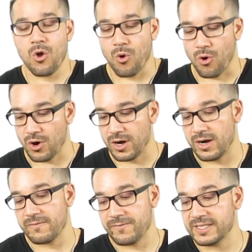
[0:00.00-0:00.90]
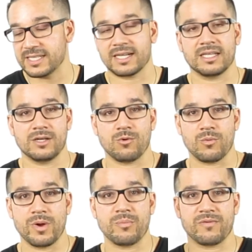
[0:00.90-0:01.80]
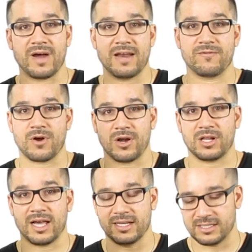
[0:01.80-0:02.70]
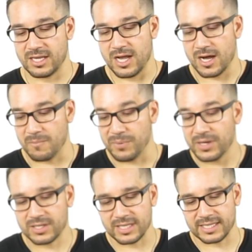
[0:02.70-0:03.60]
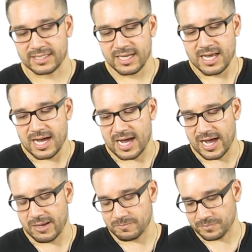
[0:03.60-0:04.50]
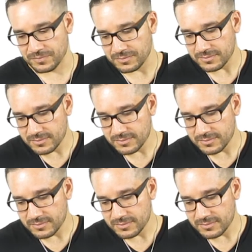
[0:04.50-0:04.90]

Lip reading: or physically, what we provide for our clients, a booklet. And